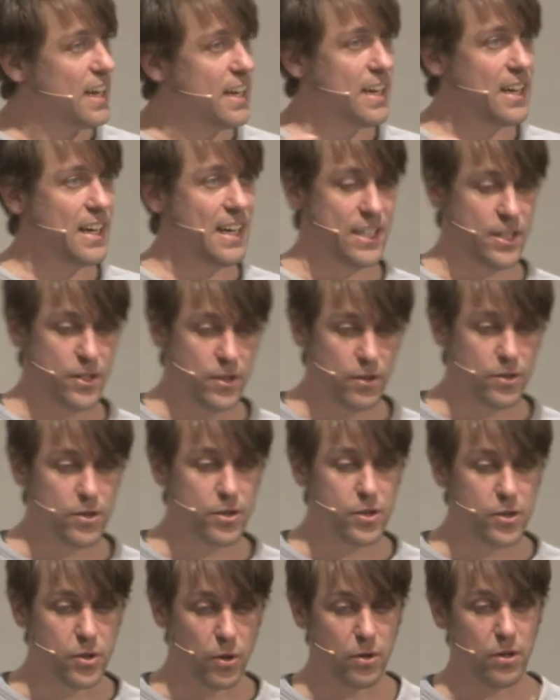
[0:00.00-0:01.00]
It's not
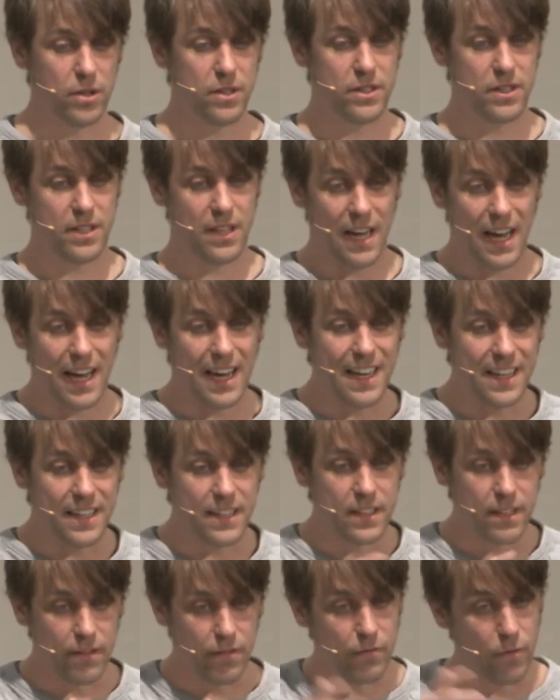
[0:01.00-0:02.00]
stored
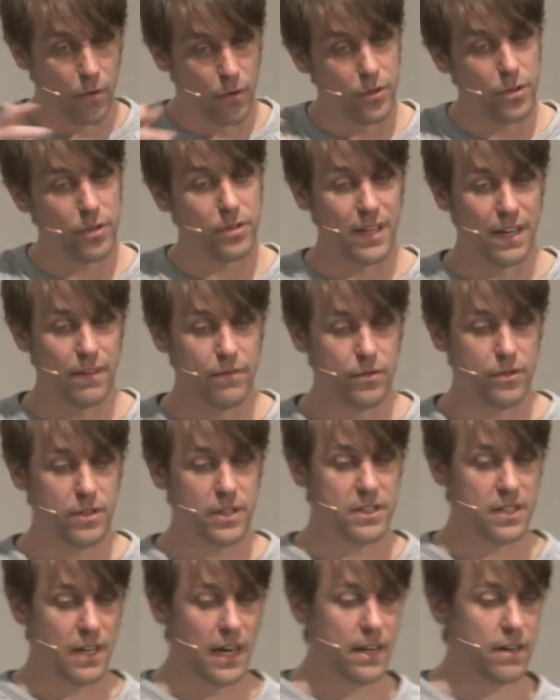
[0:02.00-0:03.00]
in the font.info
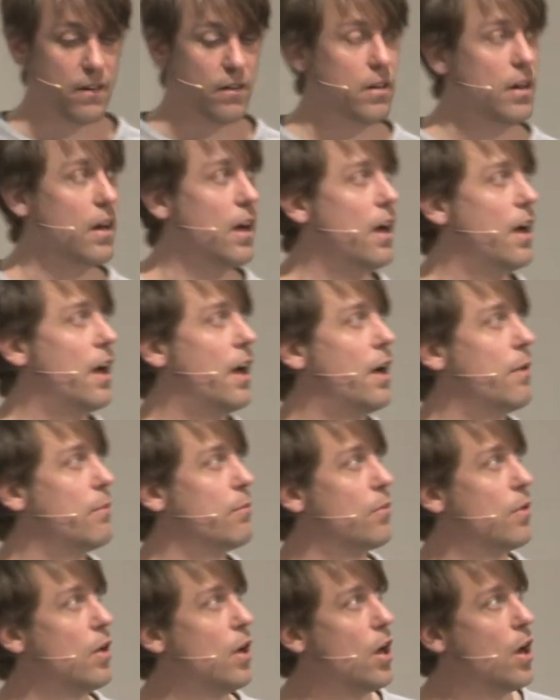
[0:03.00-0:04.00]
designer.
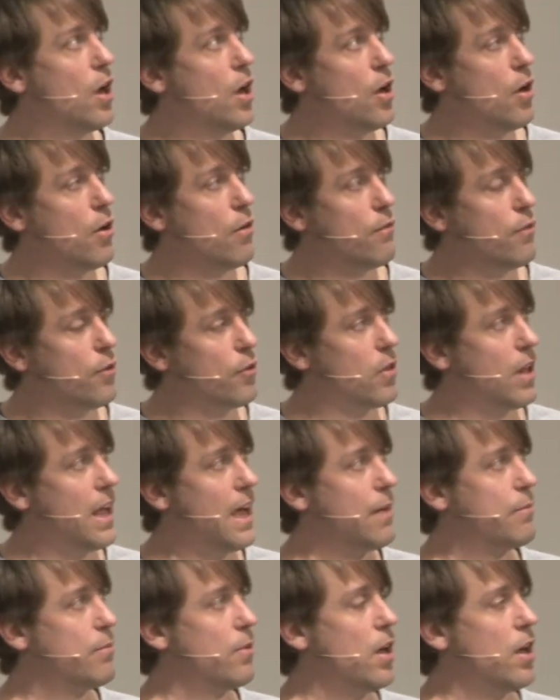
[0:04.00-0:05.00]

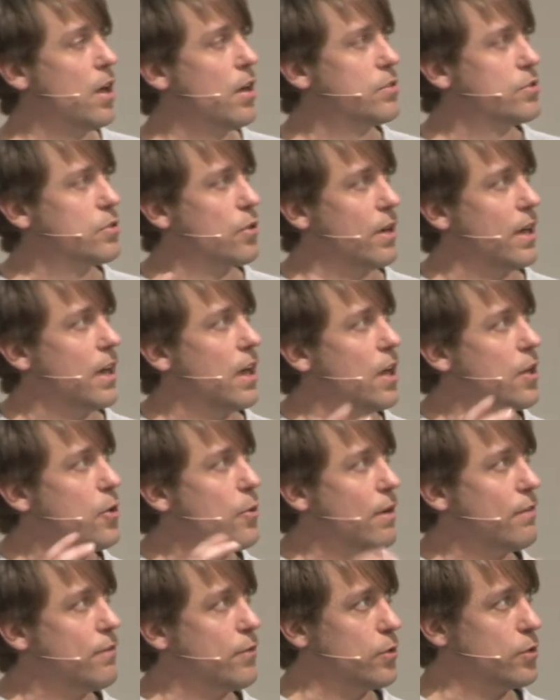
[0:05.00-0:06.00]

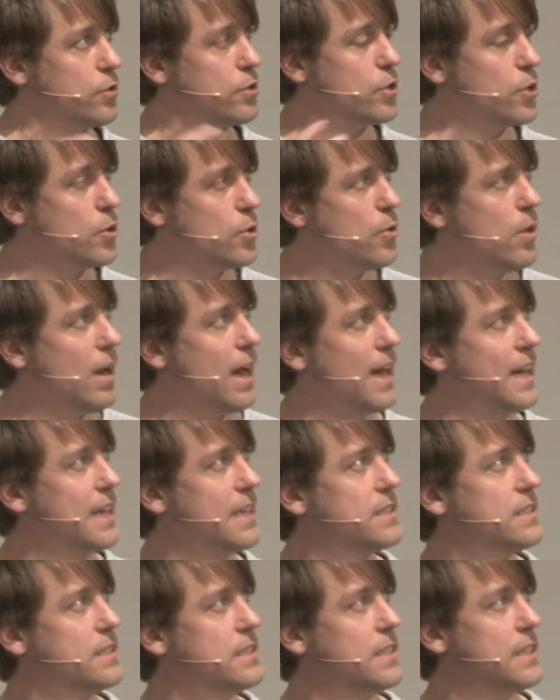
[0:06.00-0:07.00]
UFO2
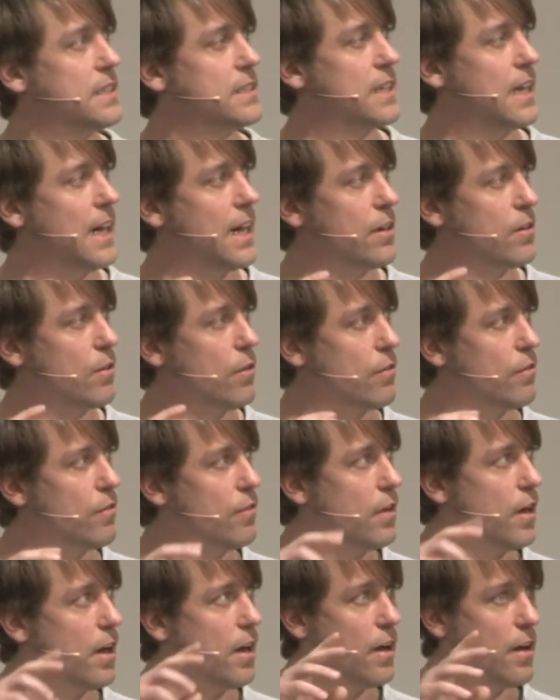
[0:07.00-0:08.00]
has this kind of
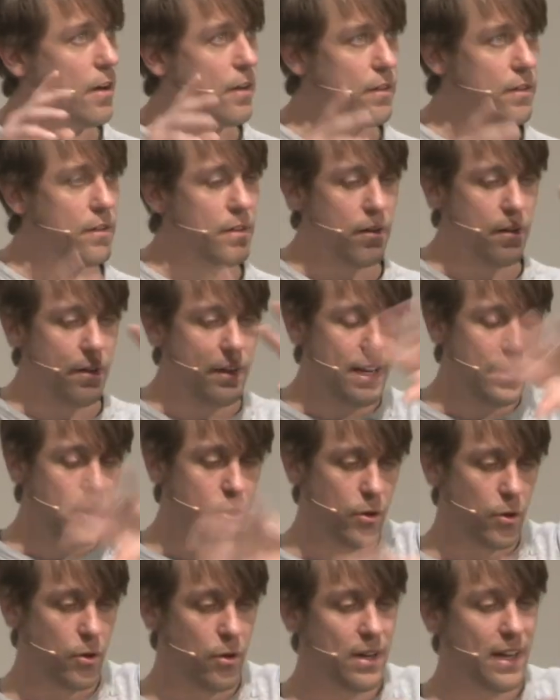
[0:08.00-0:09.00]

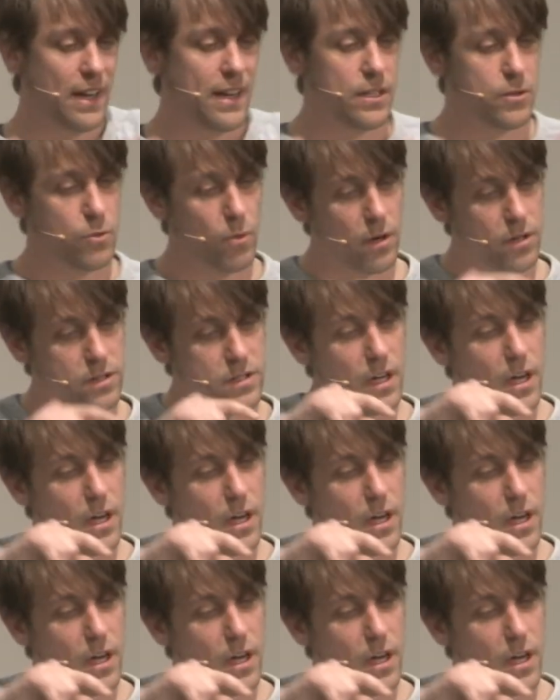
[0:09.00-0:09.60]
detour that it was